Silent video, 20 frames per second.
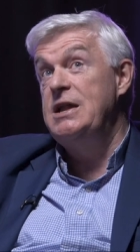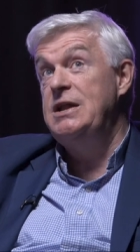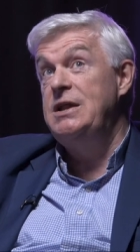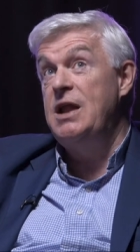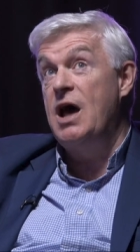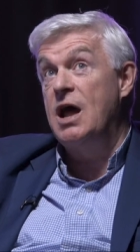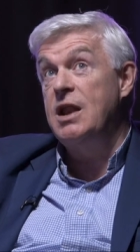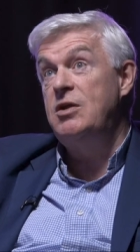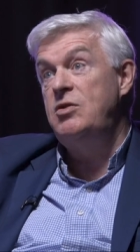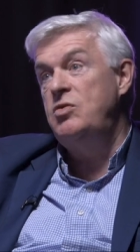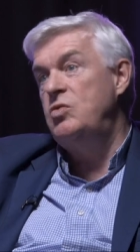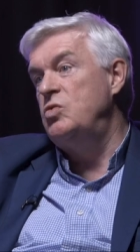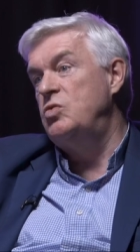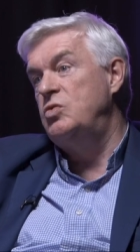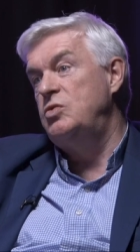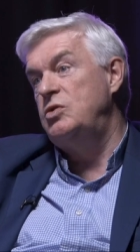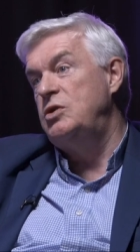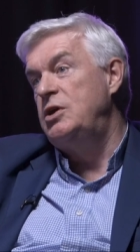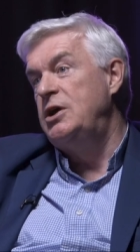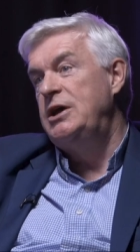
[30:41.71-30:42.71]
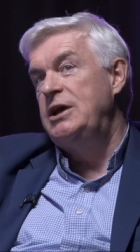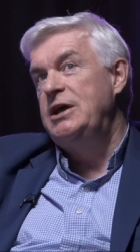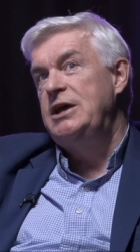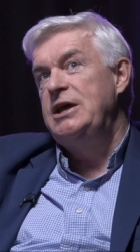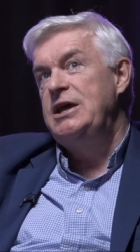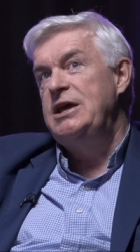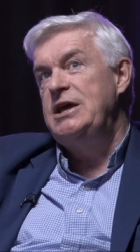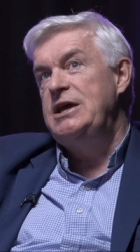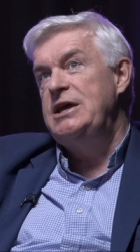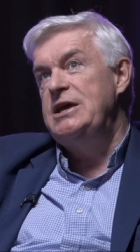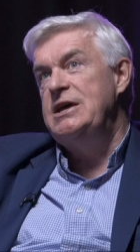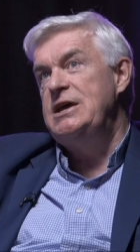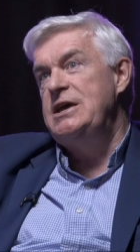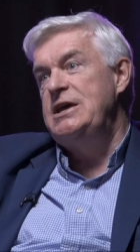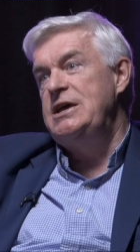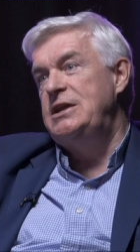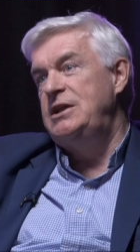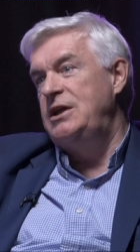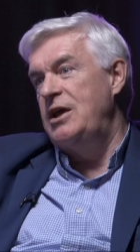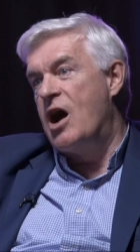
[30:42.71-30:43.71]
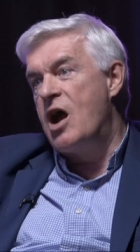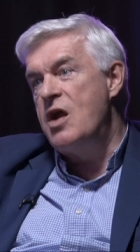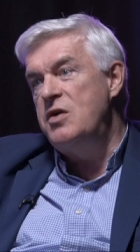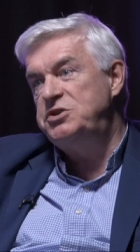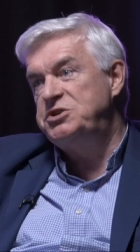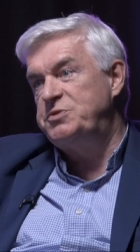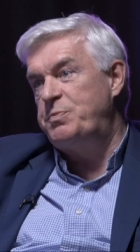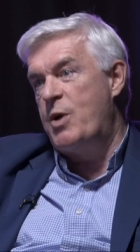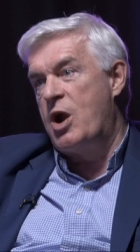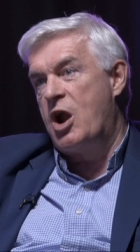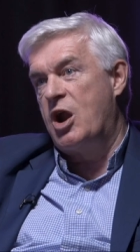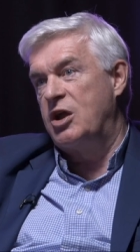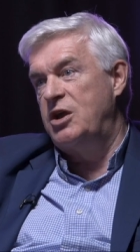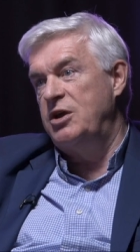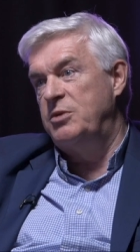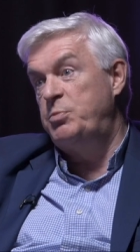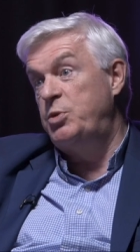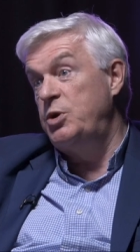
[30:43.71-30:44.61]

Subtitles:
not alone in the Irish market,